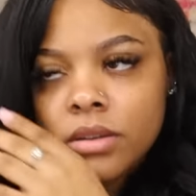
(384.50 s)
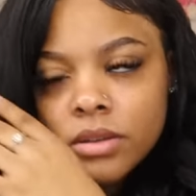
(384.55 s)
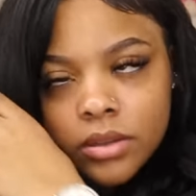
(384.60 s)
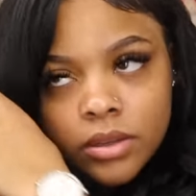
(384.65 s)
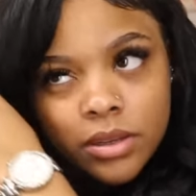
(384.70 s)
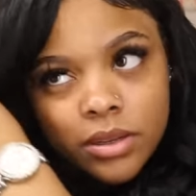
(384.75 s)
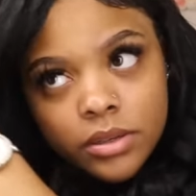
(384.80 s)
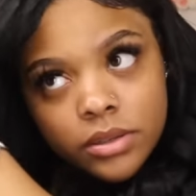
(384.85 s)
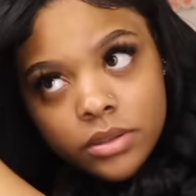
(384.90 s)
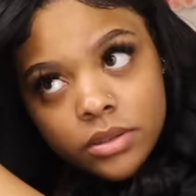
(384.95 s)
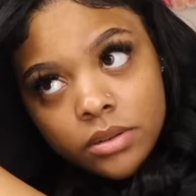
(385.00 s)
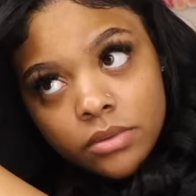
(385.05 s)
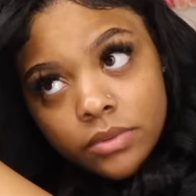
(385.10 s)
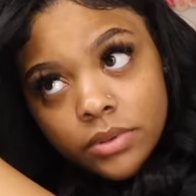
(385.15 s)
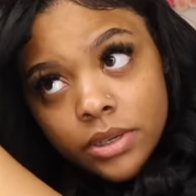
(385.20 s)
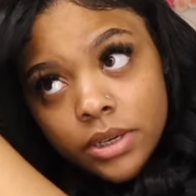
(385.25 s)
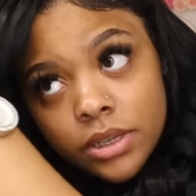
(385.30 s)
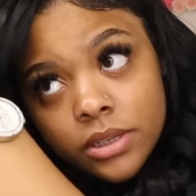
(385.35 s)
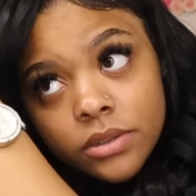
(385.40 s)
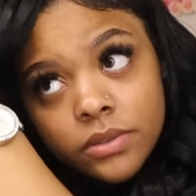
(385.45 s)
Yeah. So
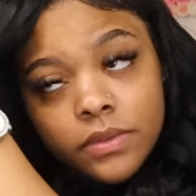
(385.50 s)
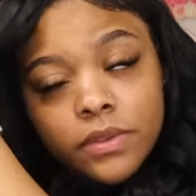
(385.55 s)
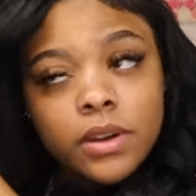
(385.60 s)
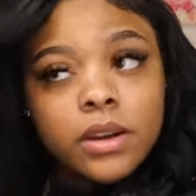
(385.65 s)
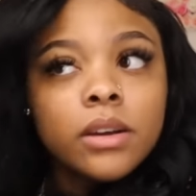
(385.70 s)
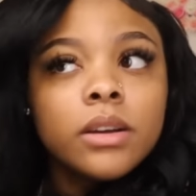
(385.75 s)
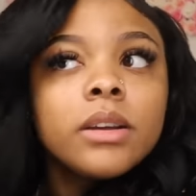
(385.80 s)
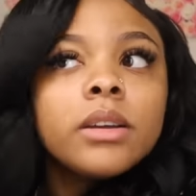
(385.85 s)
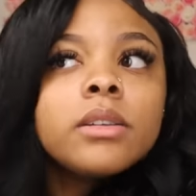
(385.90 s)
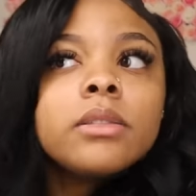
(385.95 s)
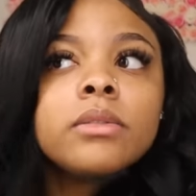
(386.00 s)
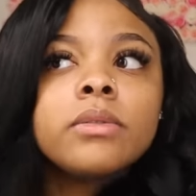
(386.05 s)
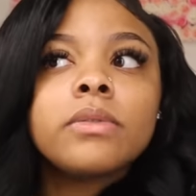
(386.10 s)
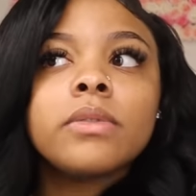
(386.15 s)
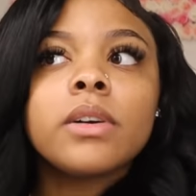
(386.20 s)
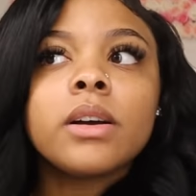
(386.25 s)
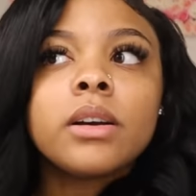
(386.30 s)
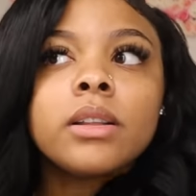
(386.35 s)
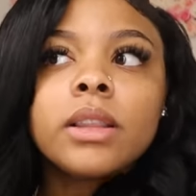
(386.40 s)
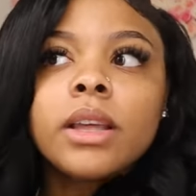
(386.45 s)
when these fall, it'll
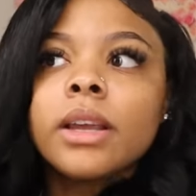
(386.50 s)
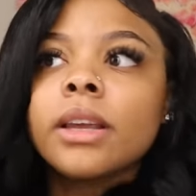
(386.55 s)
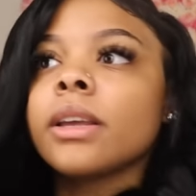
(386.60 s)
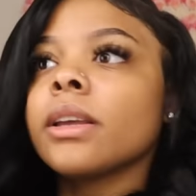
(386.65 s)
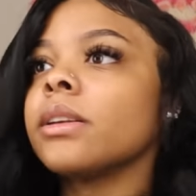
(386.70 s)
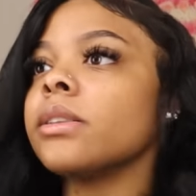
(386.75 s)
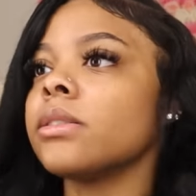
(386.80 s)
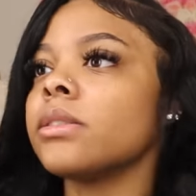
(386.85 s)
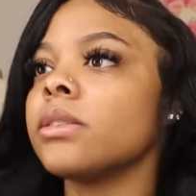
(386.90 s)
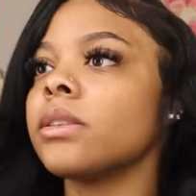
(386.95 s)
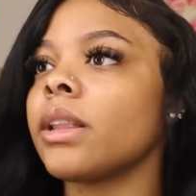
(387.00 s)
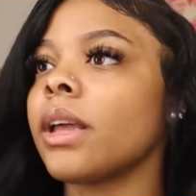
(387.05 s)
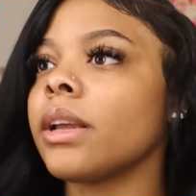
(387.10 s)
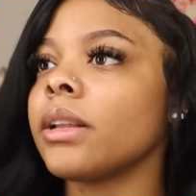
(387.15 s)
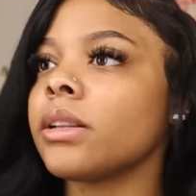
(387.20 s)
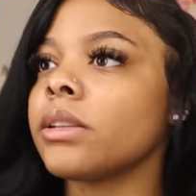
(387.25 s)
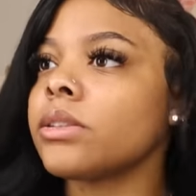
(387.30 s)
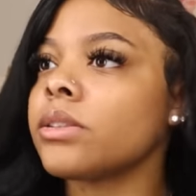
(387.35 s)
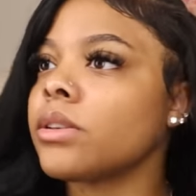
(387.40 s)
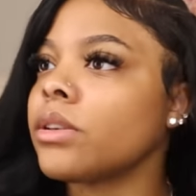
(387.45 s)
fall like into like
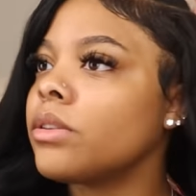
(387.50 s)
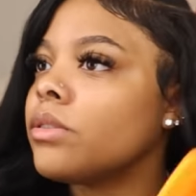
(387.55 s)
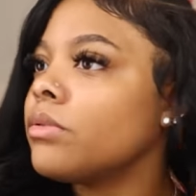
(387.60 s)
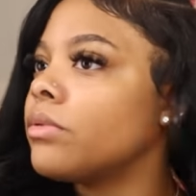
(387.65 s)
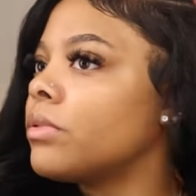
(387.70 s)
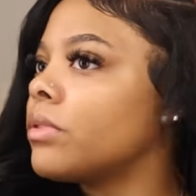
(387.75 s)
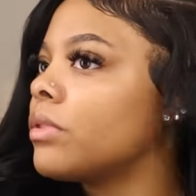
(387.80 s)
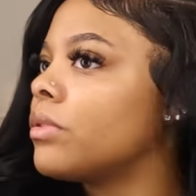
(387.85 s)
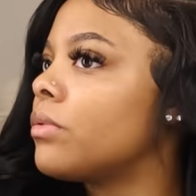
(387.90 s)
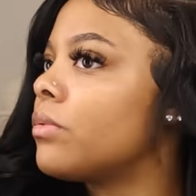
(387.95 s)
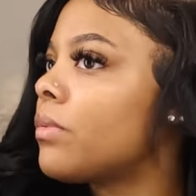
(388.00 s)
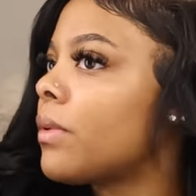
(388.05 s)
this cute little